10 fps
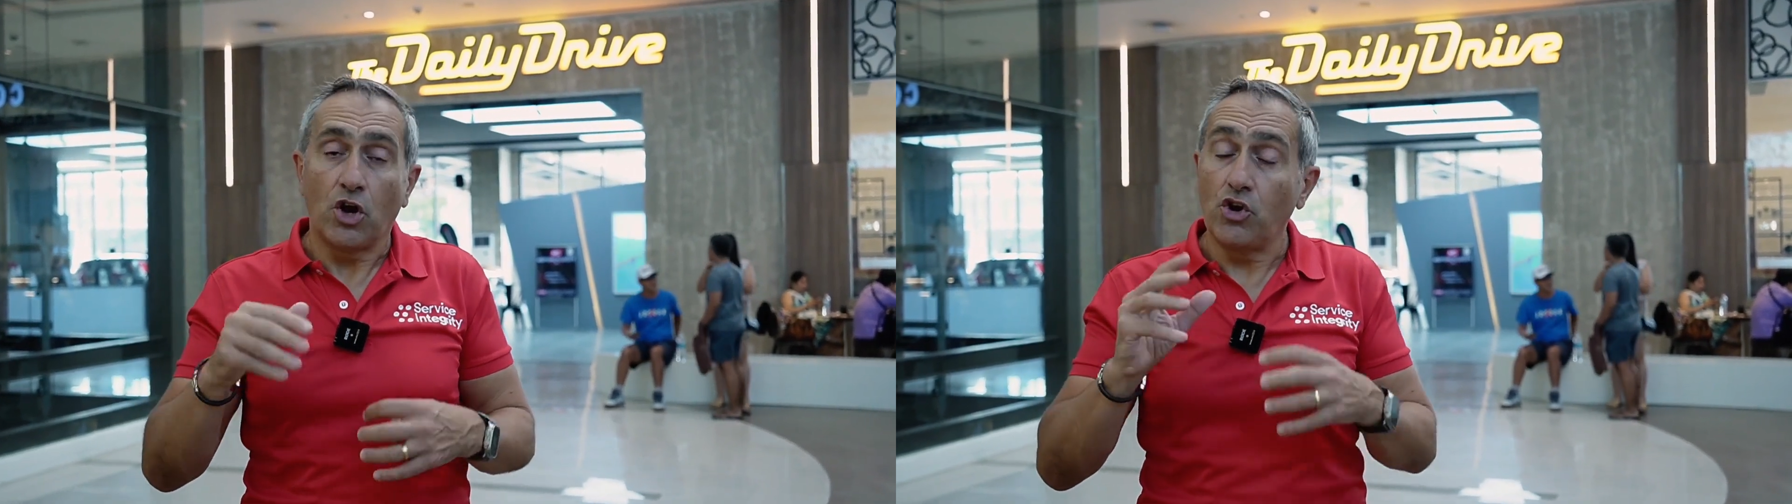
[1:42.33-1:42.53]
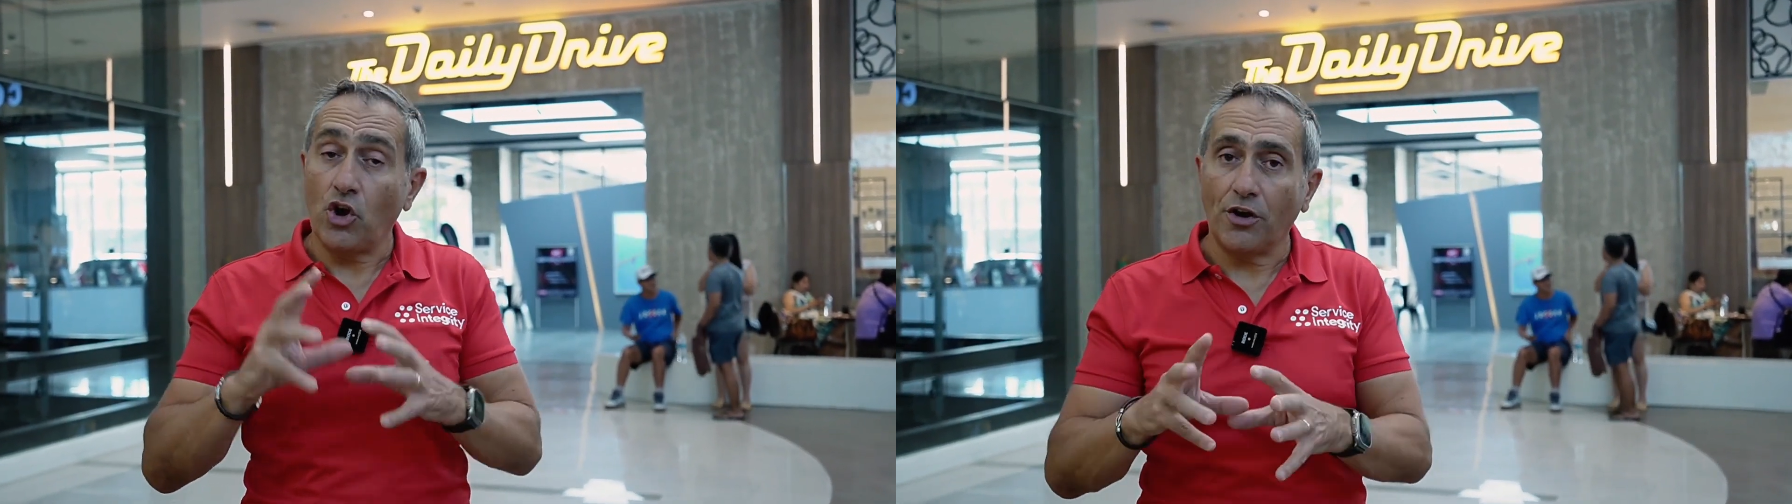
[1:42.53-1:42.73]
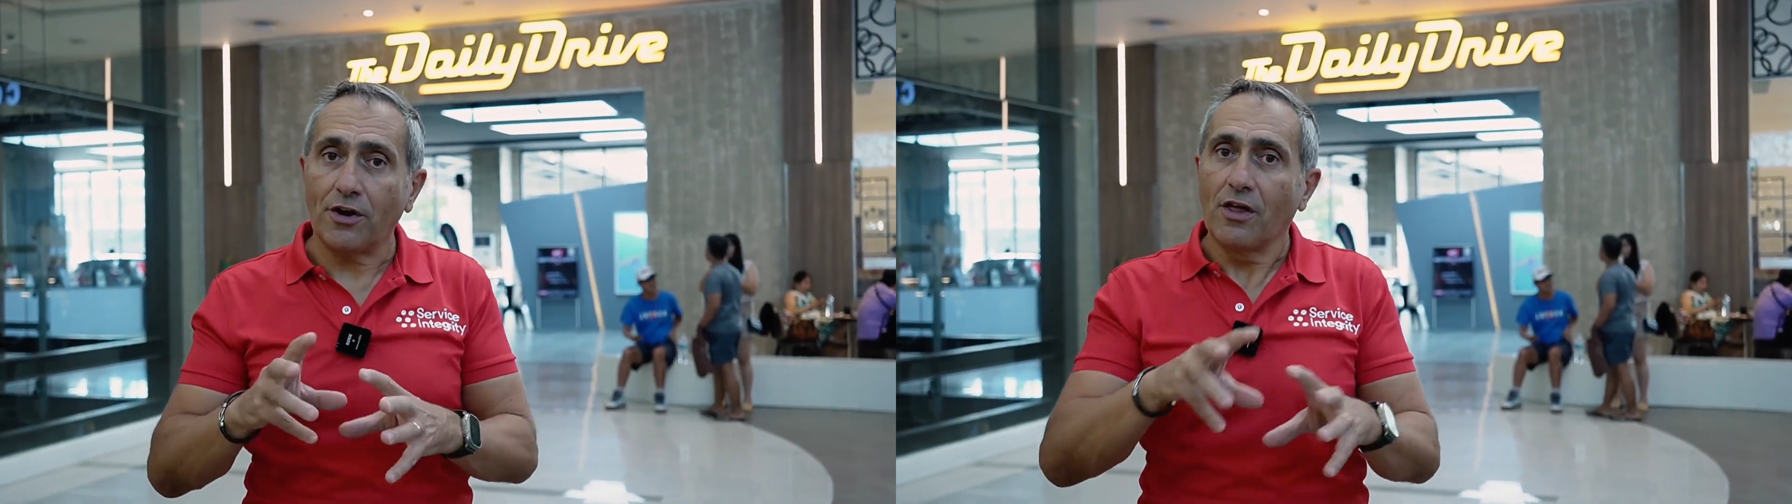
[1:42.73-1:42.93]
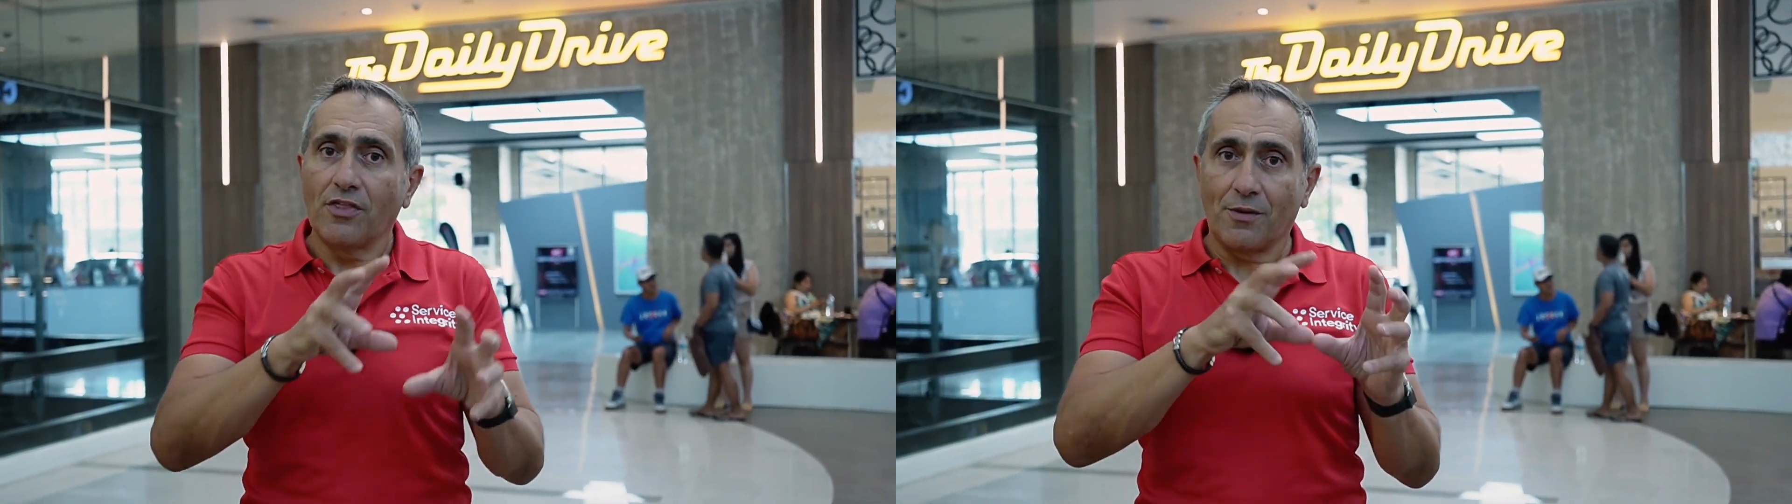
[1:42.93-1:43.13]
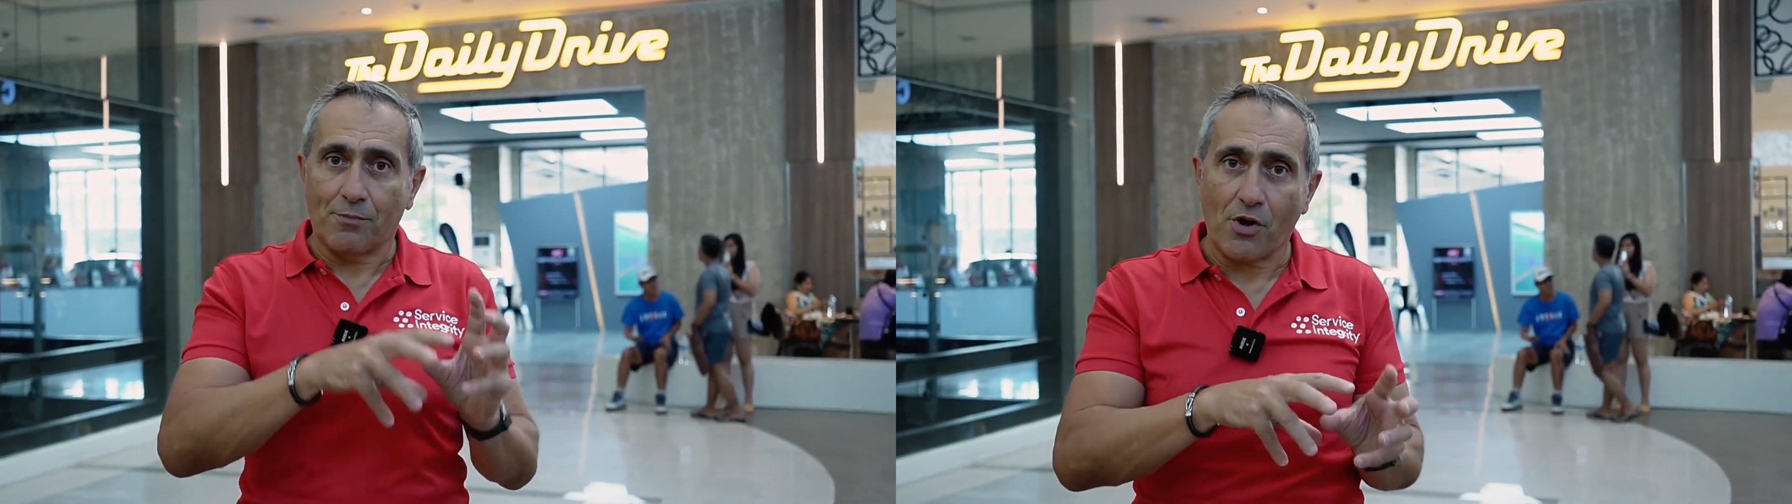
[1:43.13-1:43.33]
not
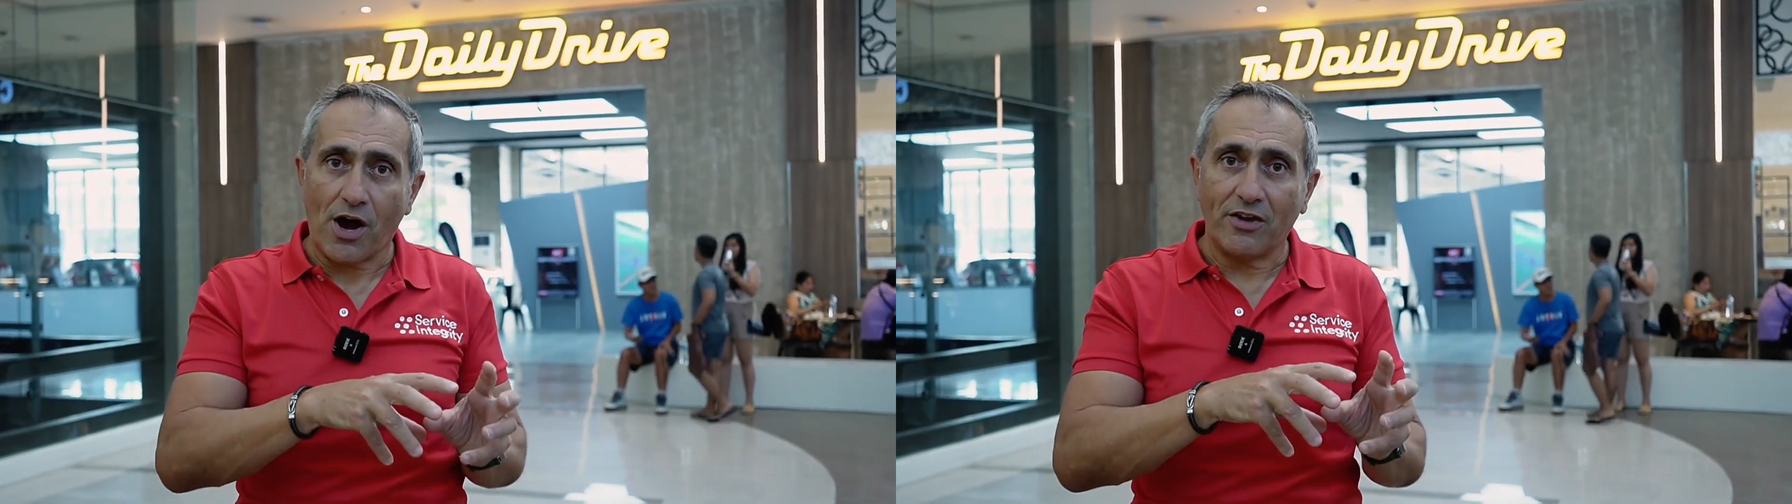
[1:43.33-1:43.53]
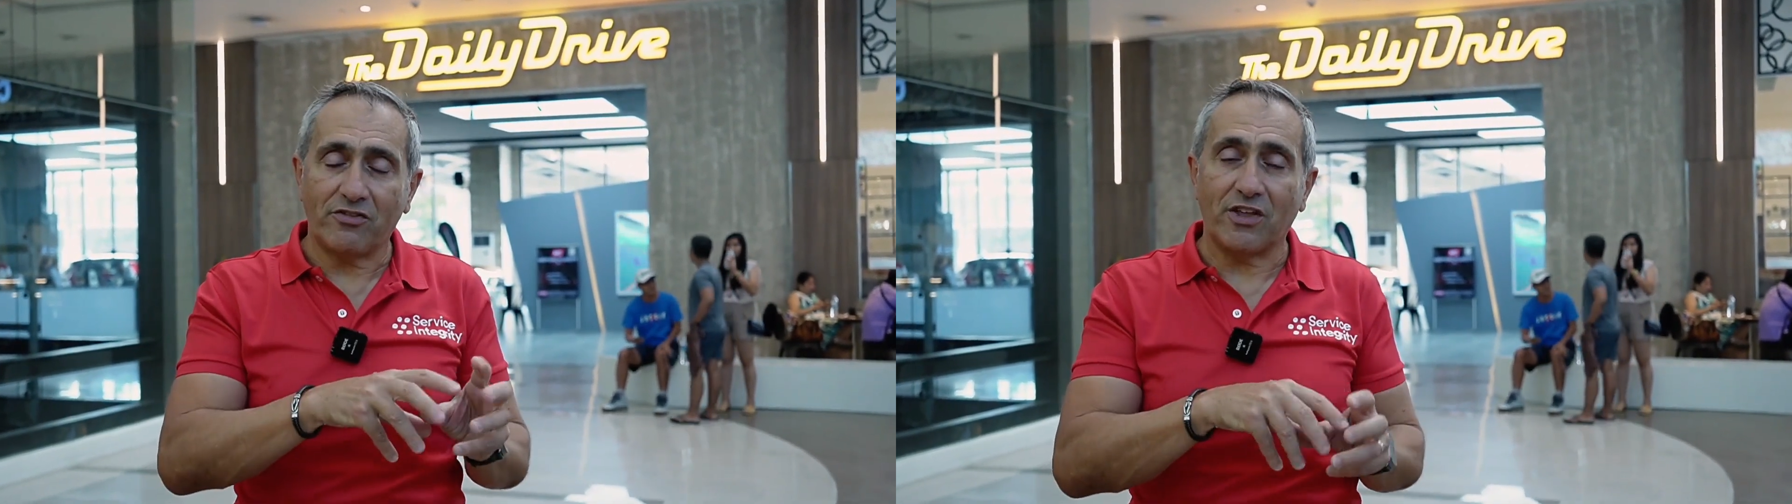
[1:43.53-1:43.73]
the price.